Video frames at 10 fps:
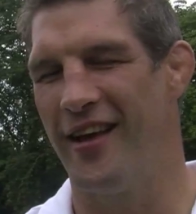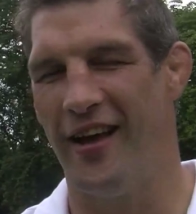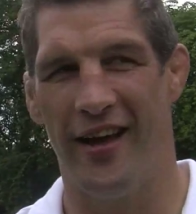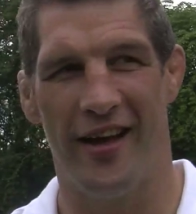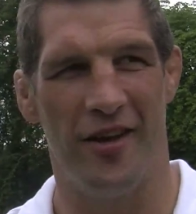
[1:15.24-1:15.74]

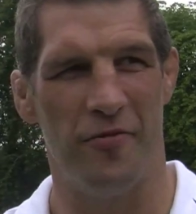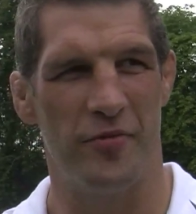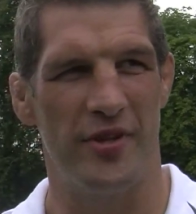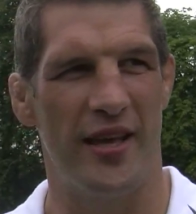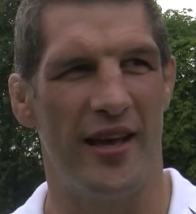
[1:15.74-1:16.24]

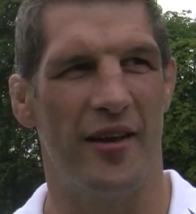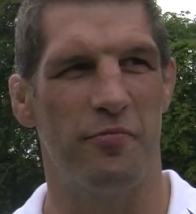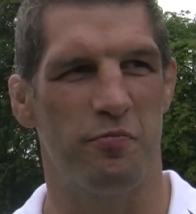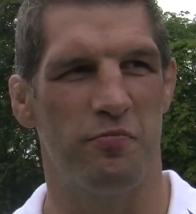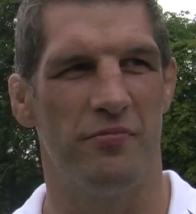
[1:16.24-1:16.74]
Um, yeah,
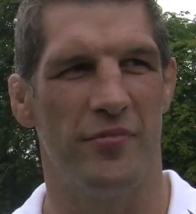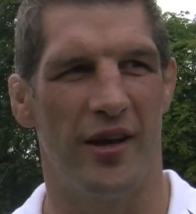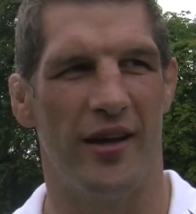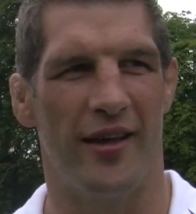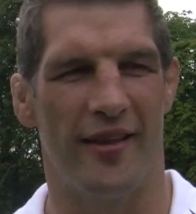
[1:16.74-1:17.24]

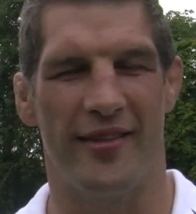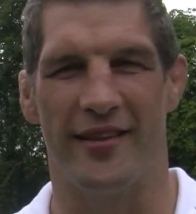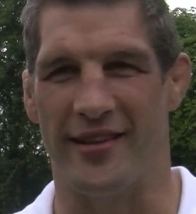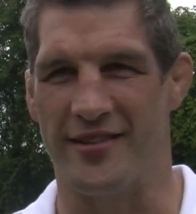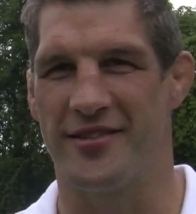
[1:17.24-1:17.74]
I, I,
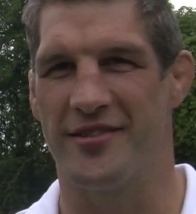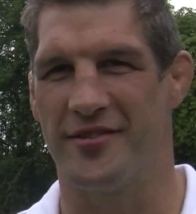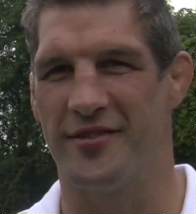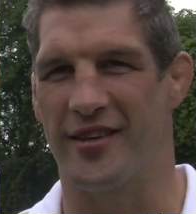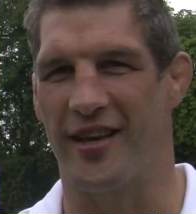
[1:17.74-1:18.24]
think
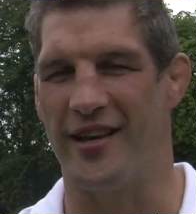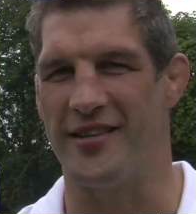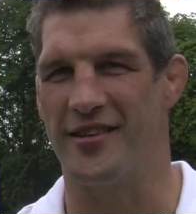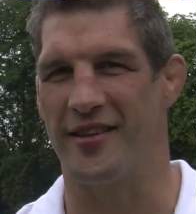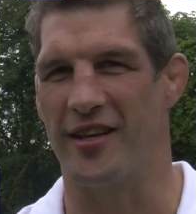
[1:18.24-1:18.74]
that's the
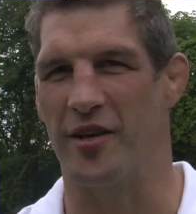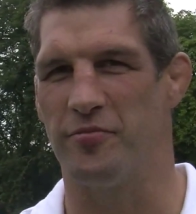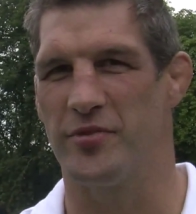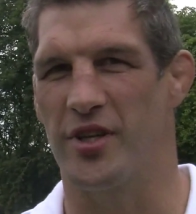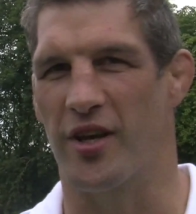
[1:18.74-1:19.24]
case. I think I
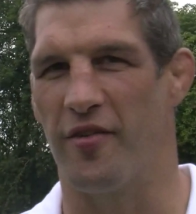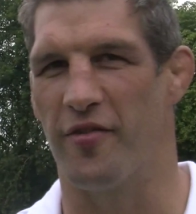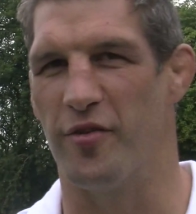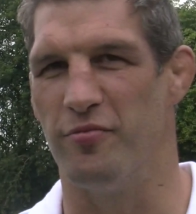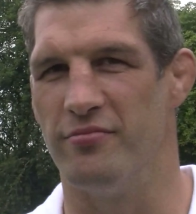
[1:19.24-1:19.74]
took over
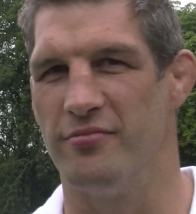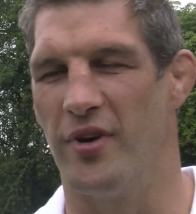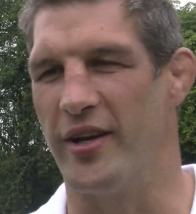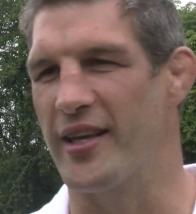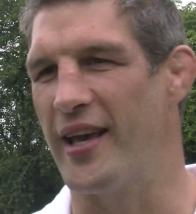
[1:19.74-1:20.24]
from
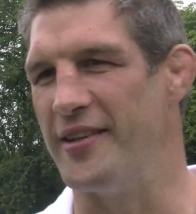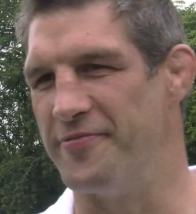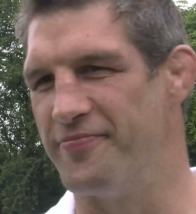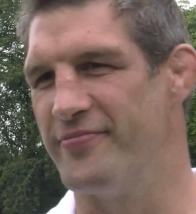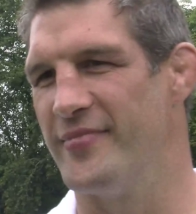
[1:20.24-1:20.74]
Mike Catt
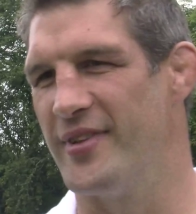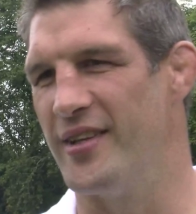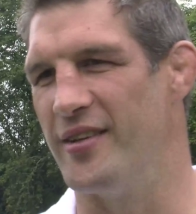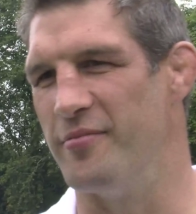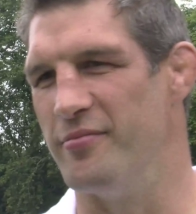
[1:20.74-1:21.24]

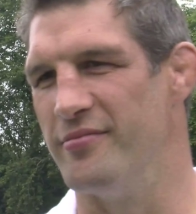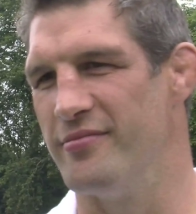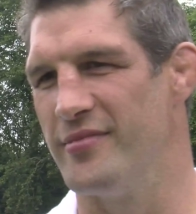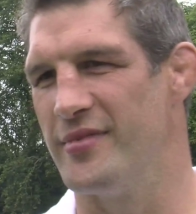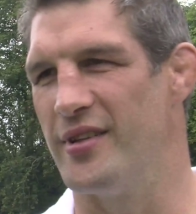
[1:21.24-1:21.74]
um,
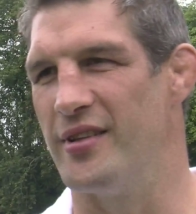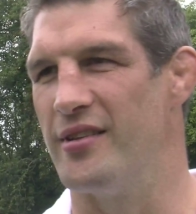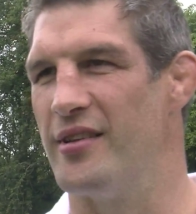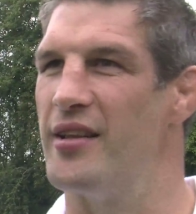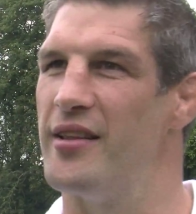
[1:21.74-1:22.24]

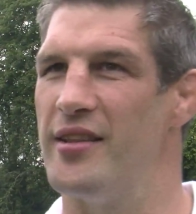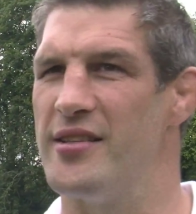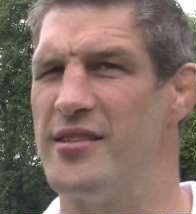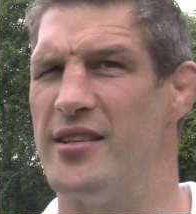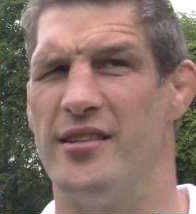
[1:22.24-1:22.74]
in
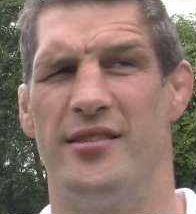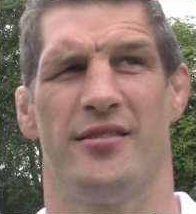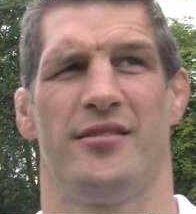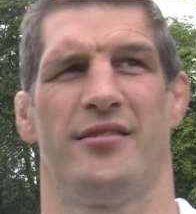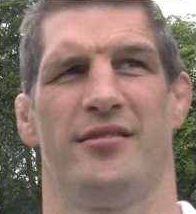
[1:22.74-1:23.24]
this
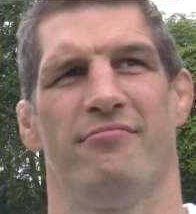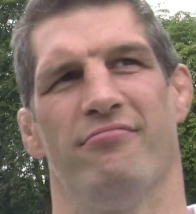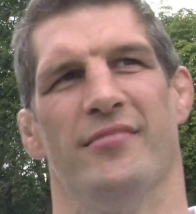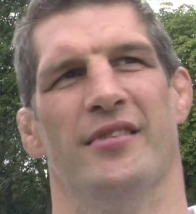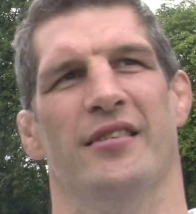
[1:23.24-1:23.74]
year's,
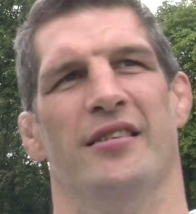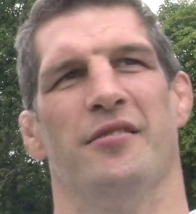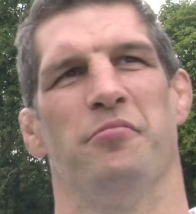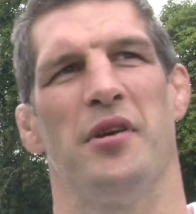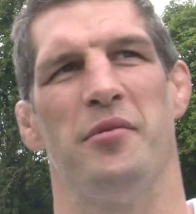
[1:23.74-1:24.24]

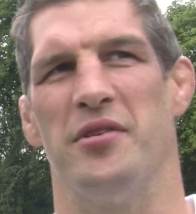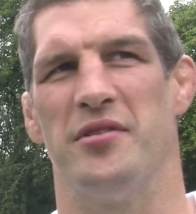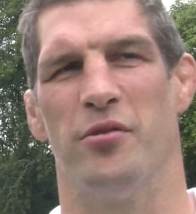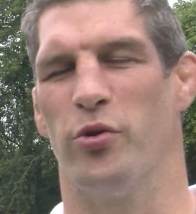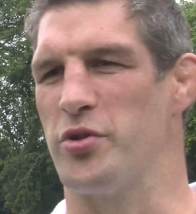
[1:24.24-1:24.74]

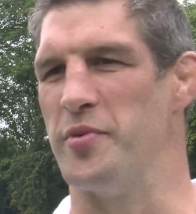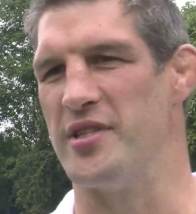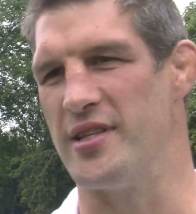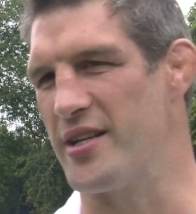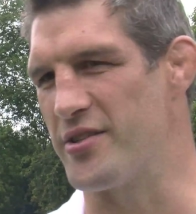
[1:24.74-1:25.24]
these autumn
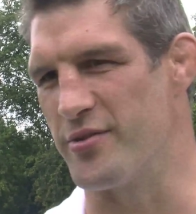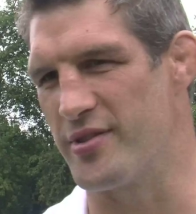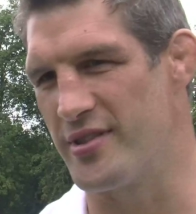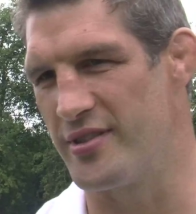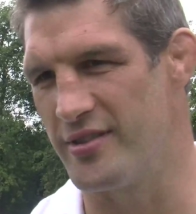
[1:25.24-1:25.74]

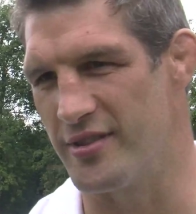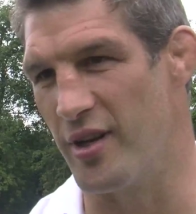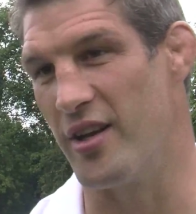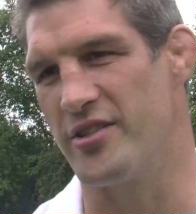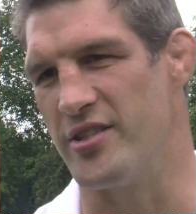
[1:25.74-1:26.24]
internationals,
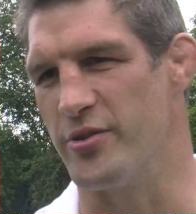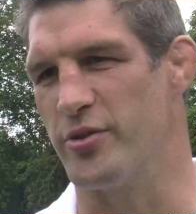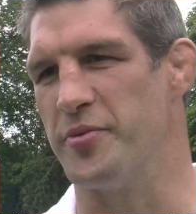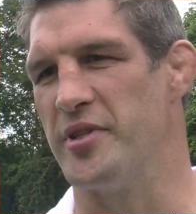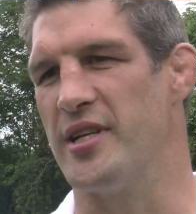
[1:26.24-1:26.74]
or last year's
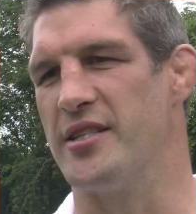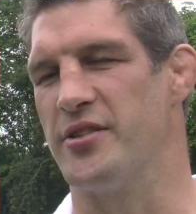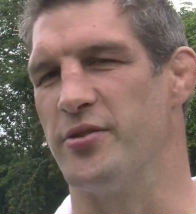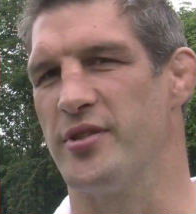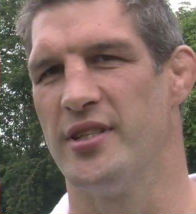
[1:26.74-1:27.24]
autumn
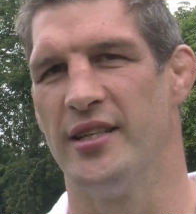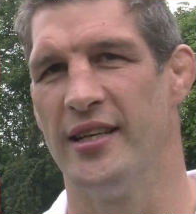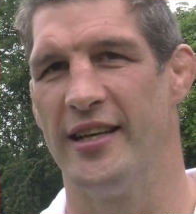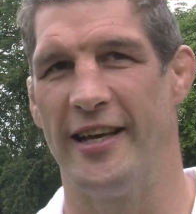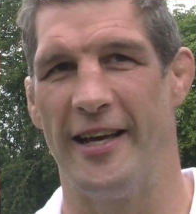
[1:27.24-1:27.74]
internationals.
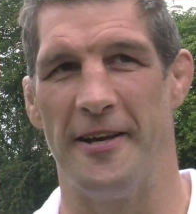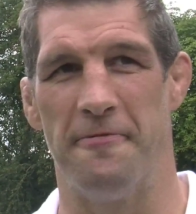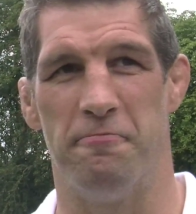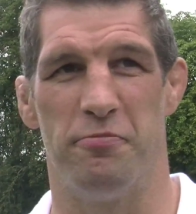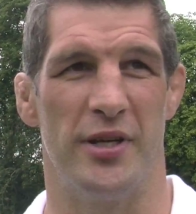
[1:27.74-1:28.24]

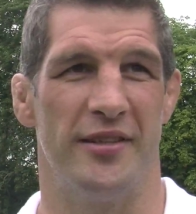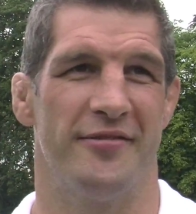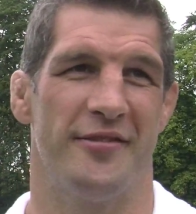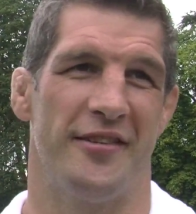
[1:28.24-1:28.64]
Um, but